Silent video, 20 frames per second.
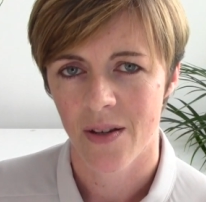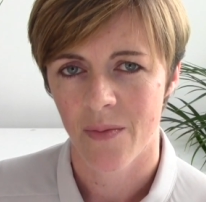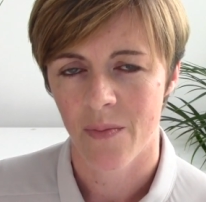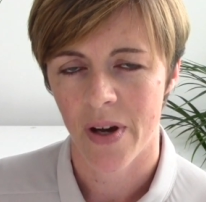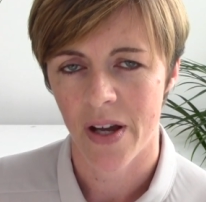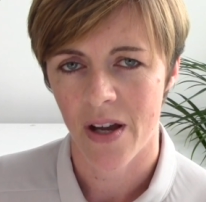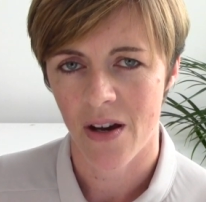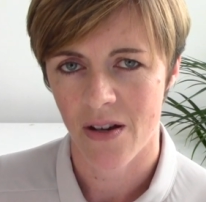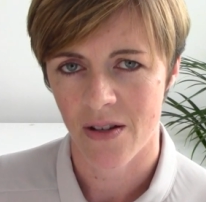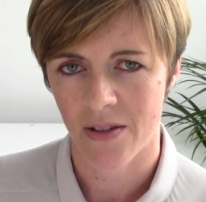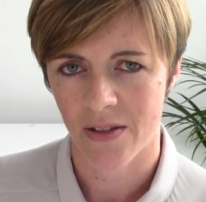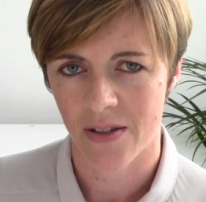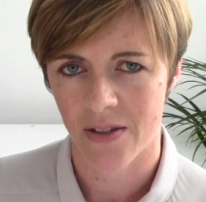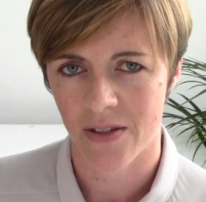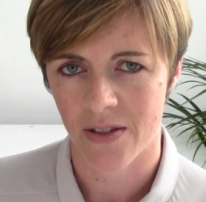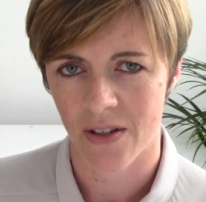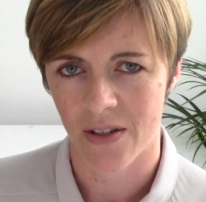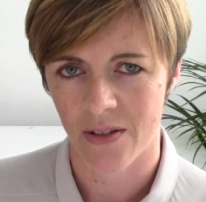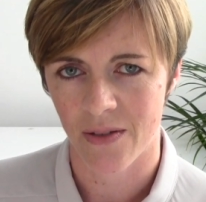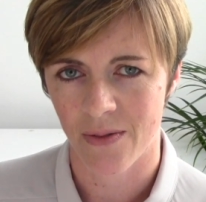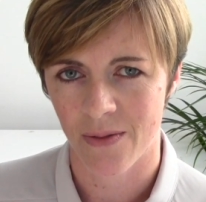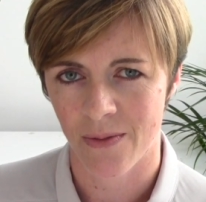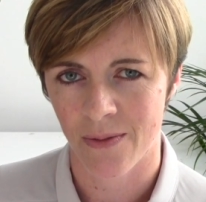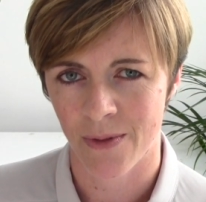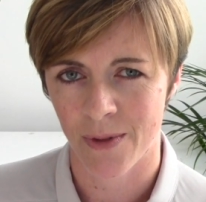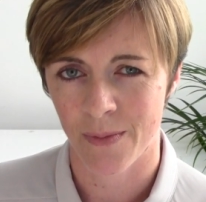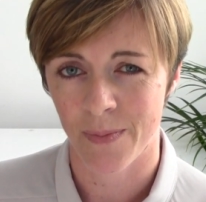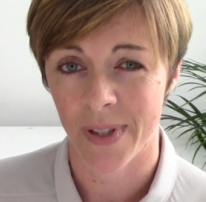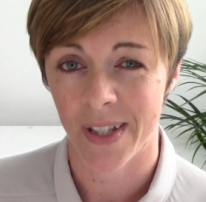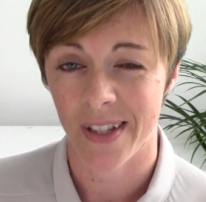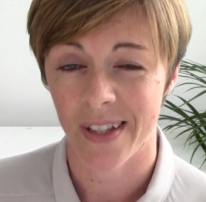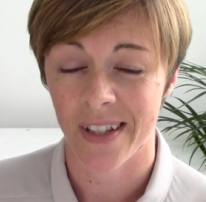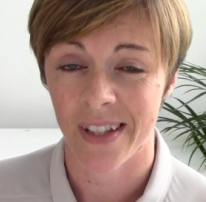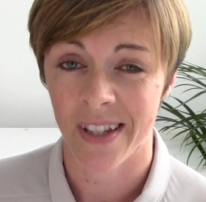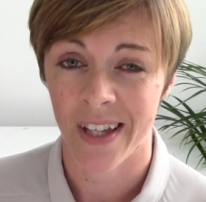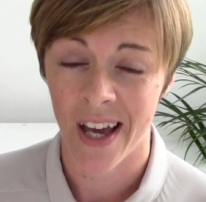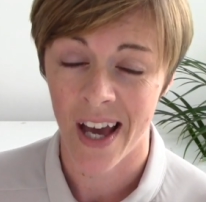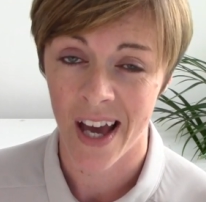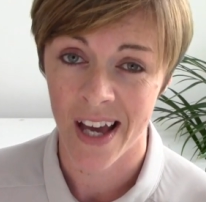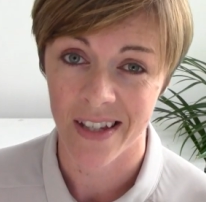My answer would be
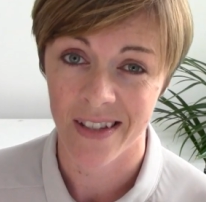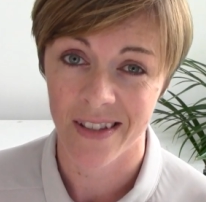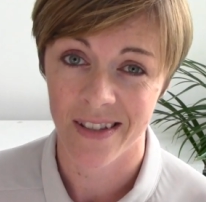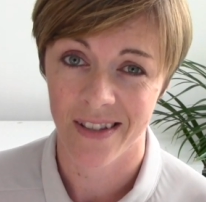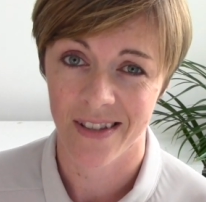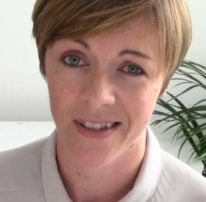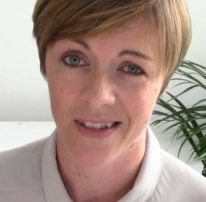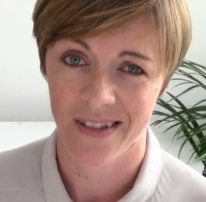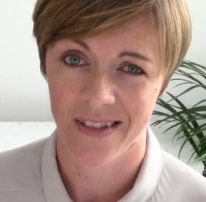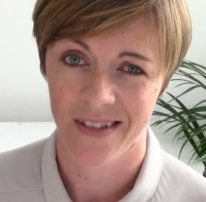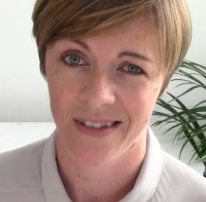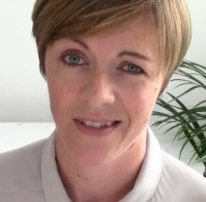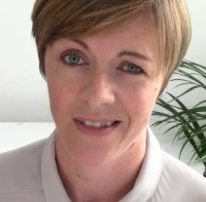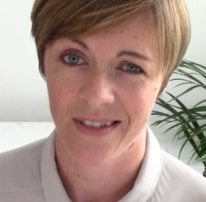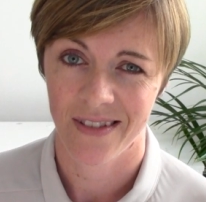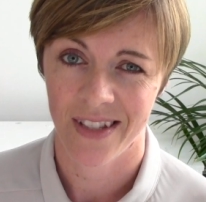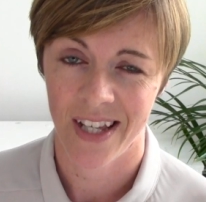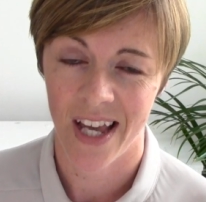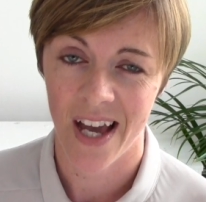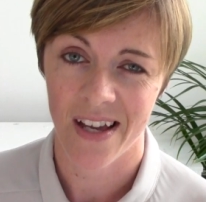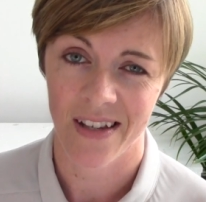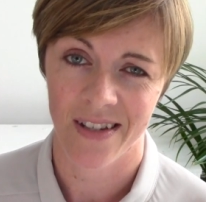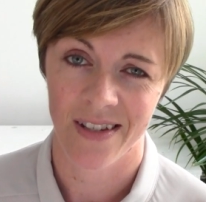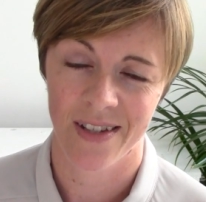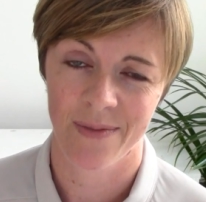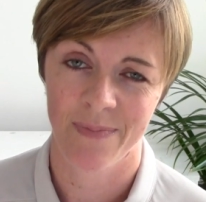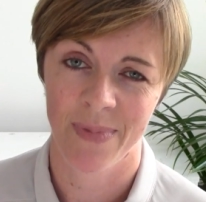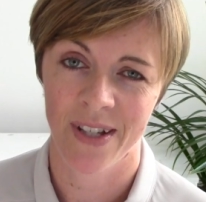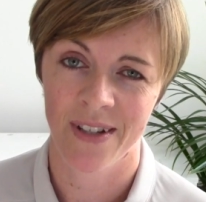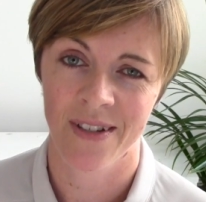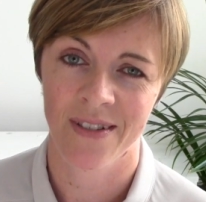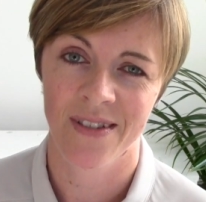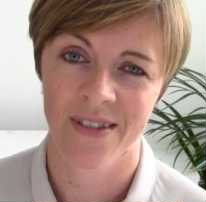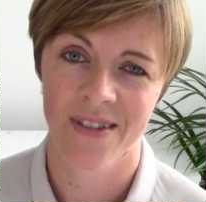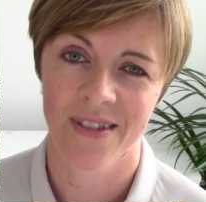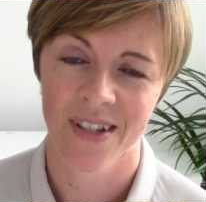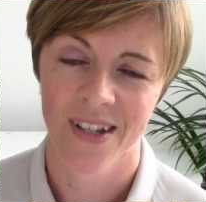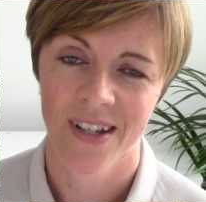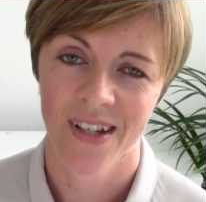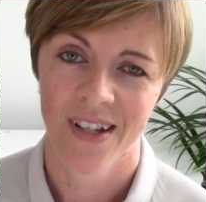yes. Yes,
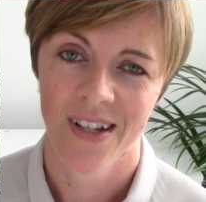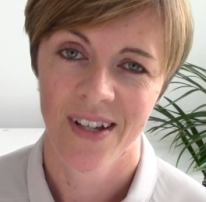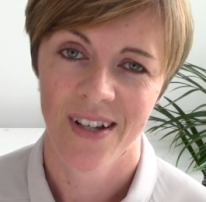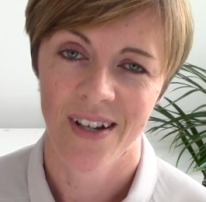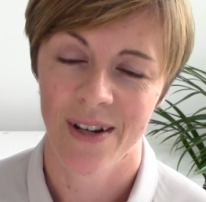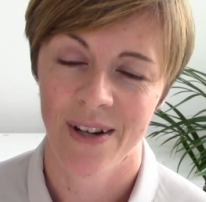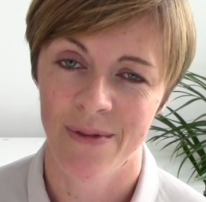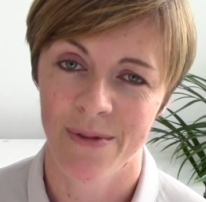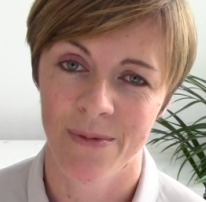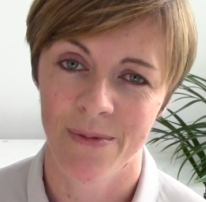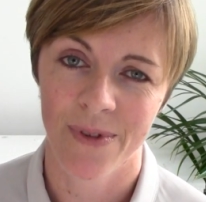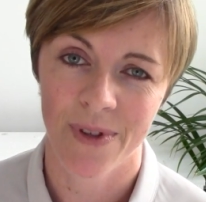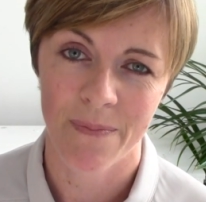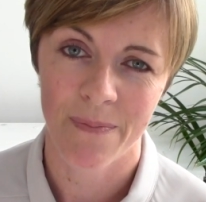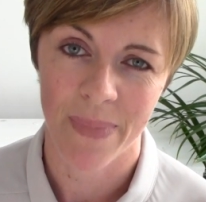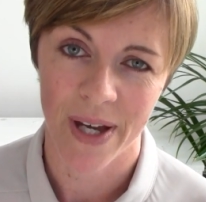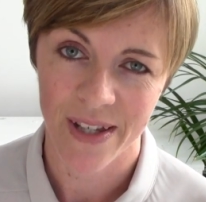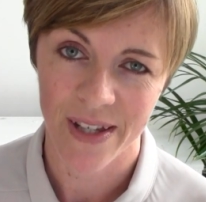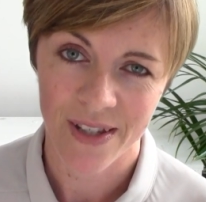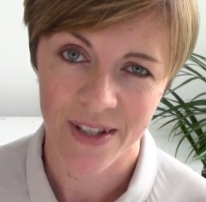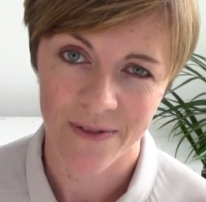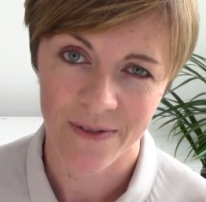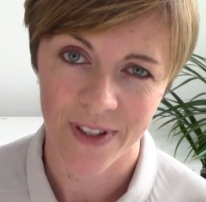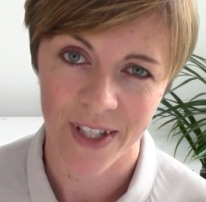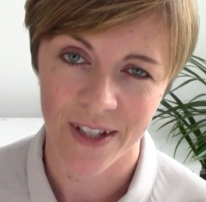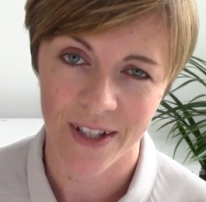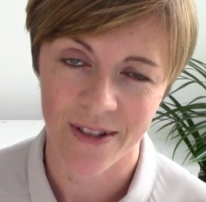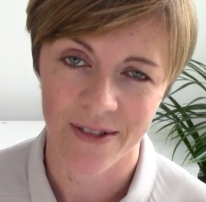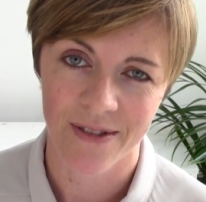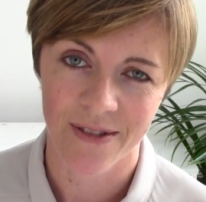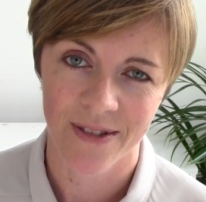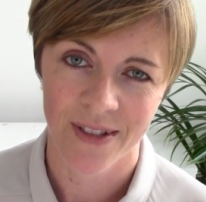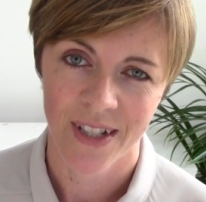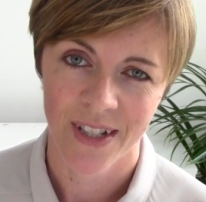because I would want the best for you.